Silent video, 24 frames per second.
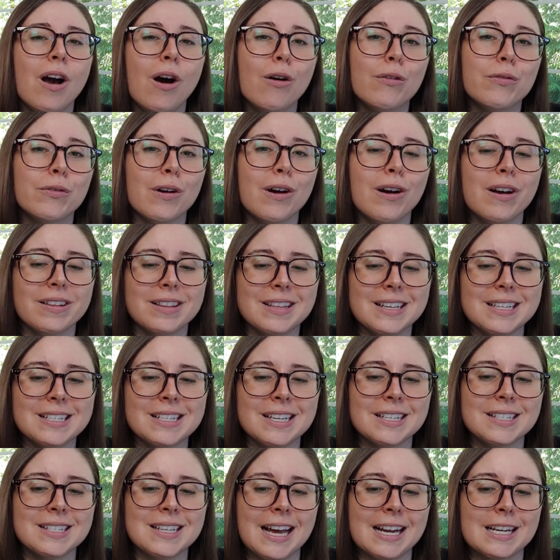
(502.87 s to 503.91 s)
Overall, this
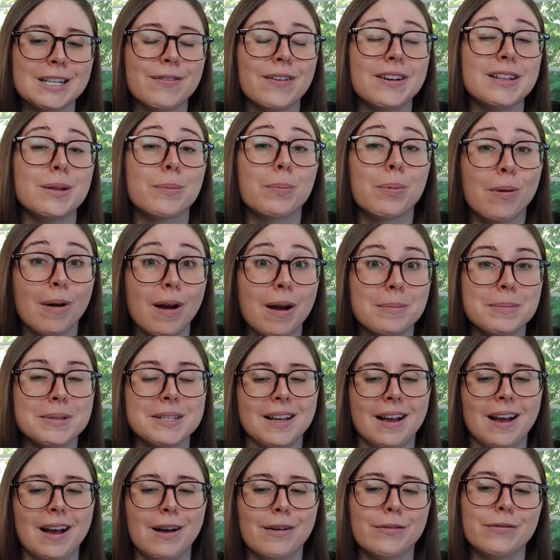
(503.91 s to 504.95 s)
satisfied the
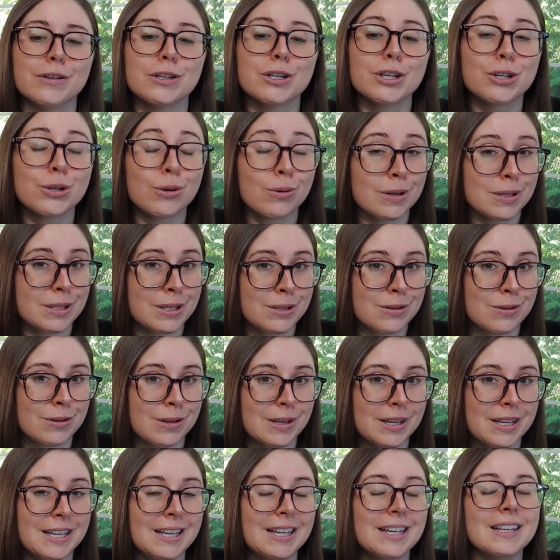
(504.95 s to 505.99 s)
prompts of short
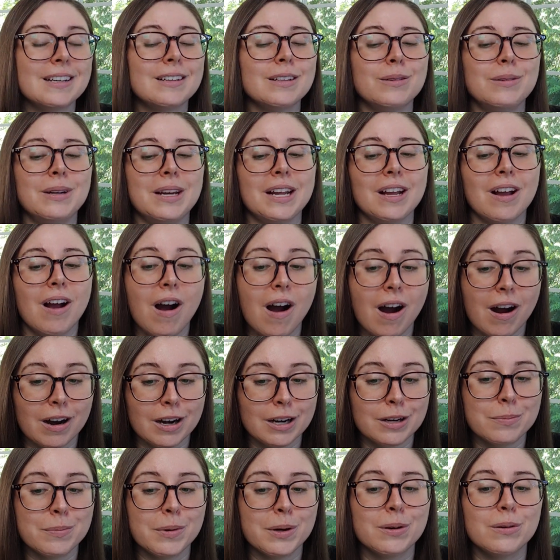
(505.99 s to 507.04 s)
story, including
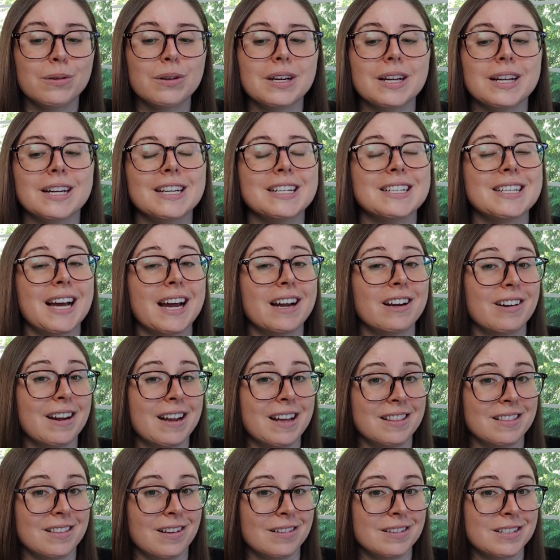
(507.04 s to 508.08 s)
Hard Mode, an entire
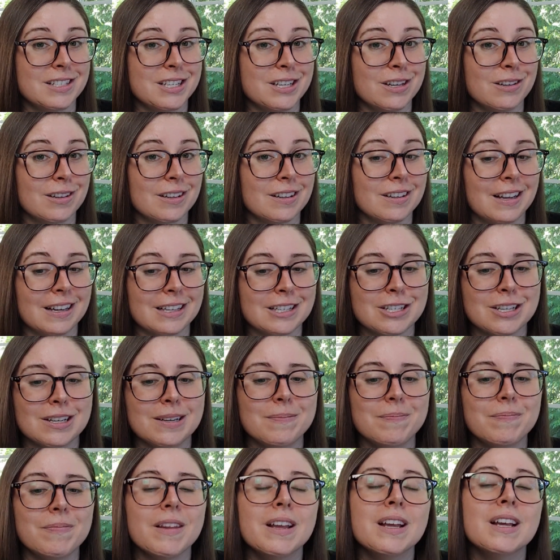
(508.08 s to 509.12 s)
anthology or
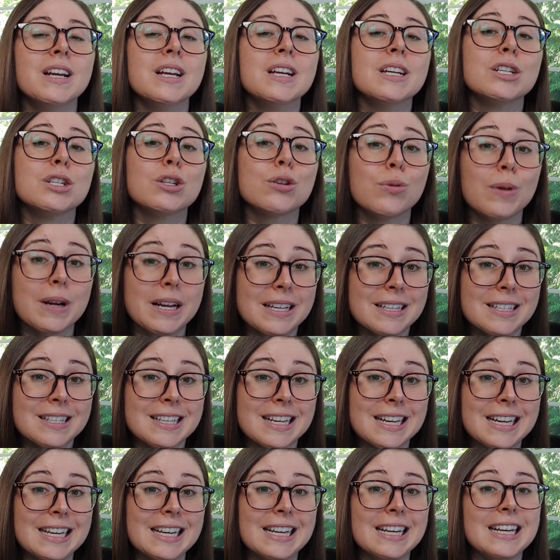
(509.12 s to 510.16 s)
collection,
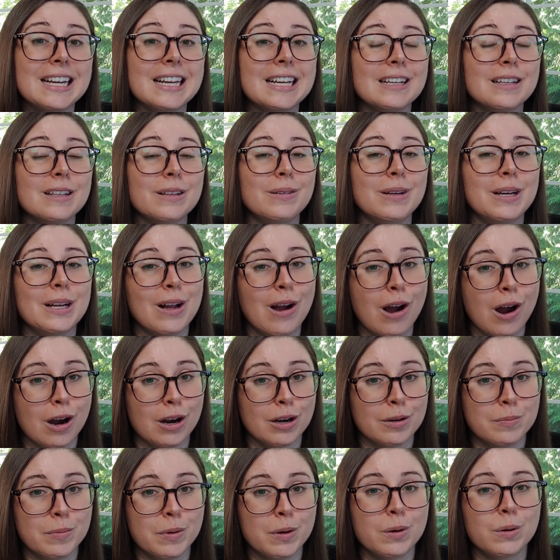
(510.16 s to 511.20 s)
translated, including
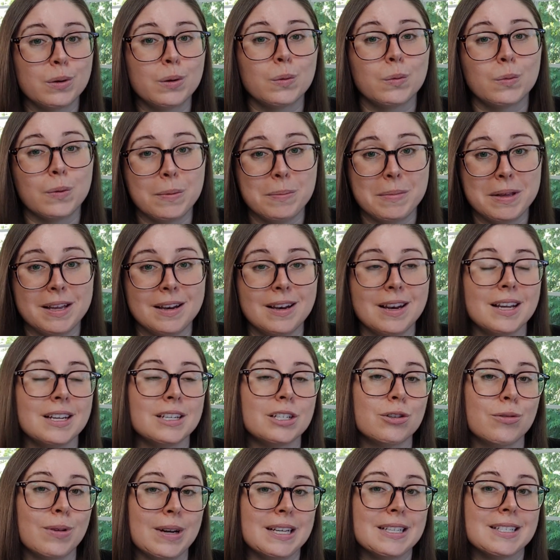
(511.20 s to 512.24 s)
Hard Mode, women
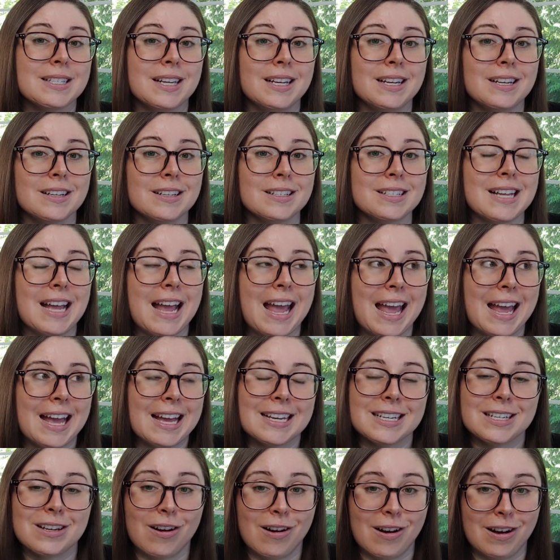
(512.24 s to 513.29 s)
translators
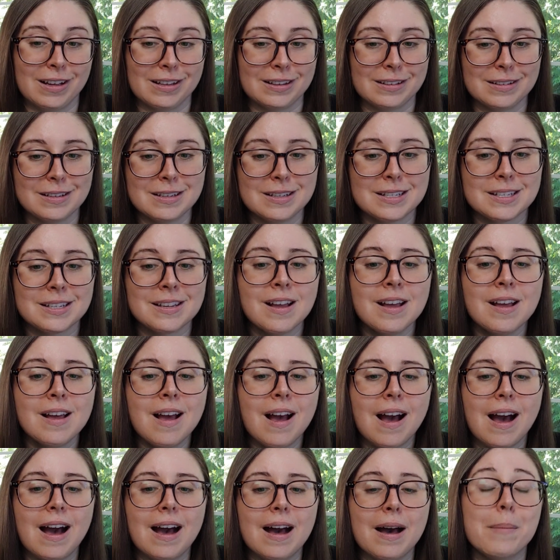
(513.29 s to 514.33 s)
and authors,
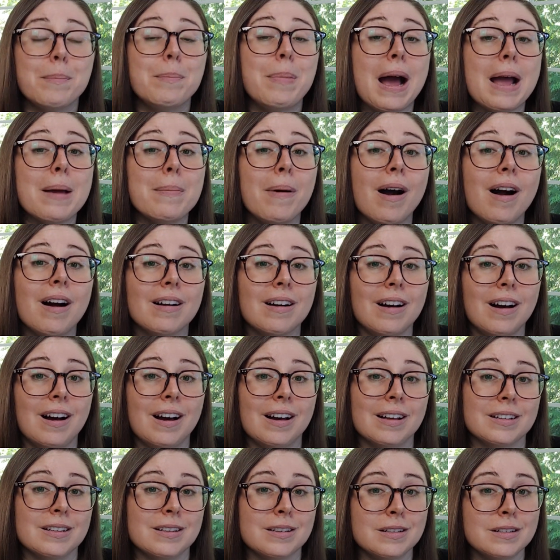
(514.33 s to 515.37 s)
uh, BIPOC
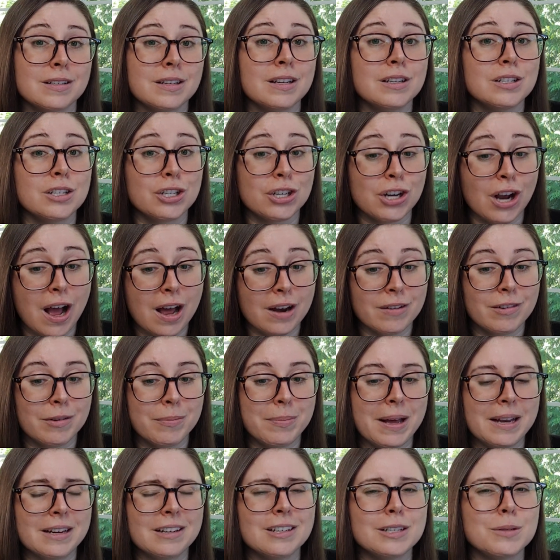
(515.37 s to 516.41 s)
authors, genre
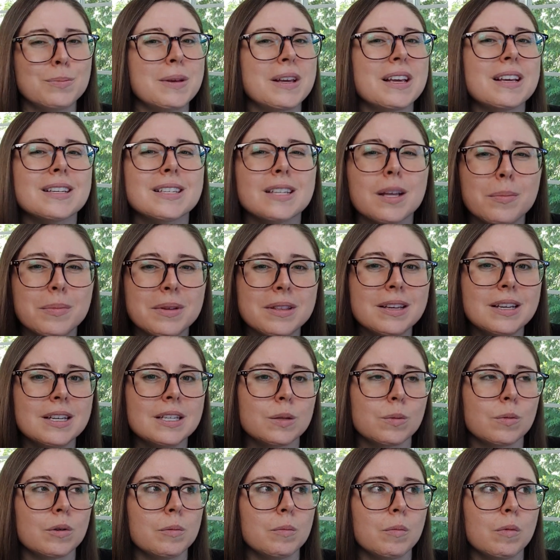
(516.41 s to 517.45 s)
benders, because some of
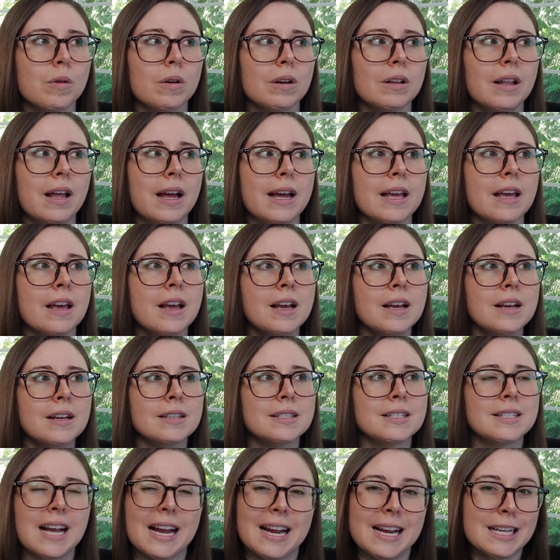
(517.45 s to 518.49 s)
these were more like
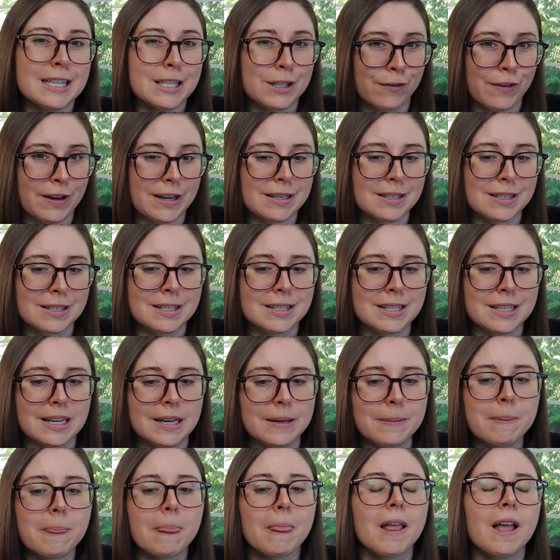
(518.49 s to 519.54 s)
science
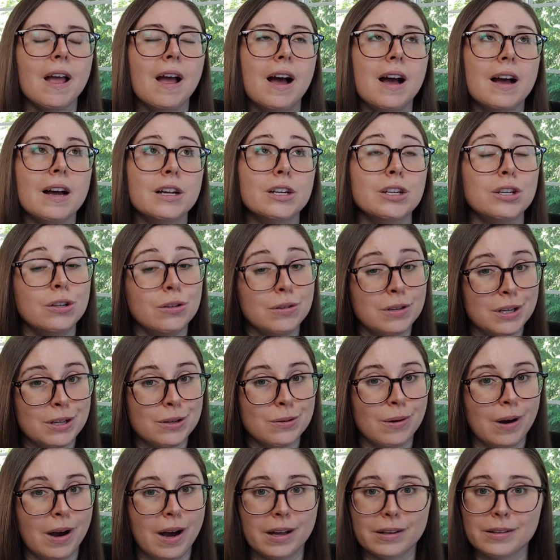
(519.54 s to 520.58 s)
fantasy, uh, new to
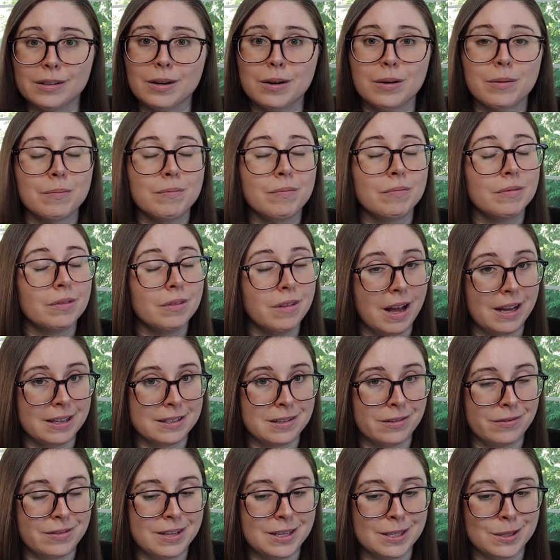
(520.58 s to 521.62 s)
you author,
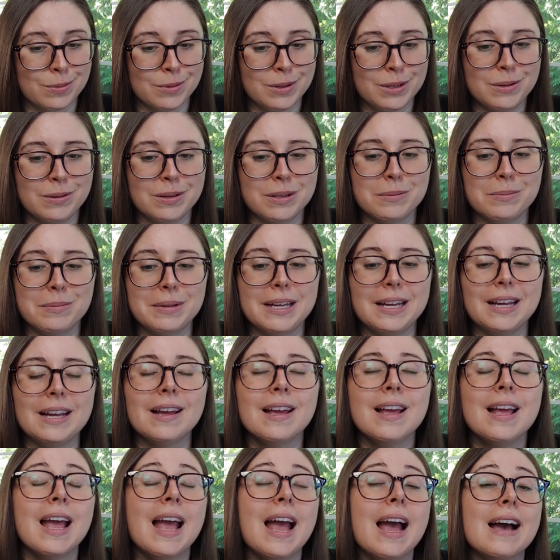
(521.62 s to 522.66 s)
lots of these were new to
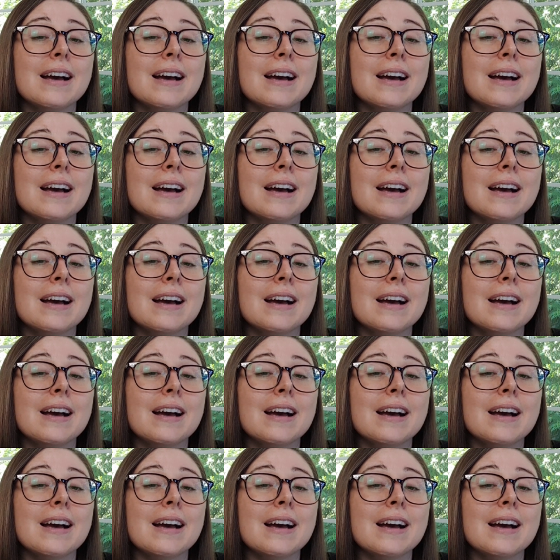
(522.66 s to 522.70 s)
me,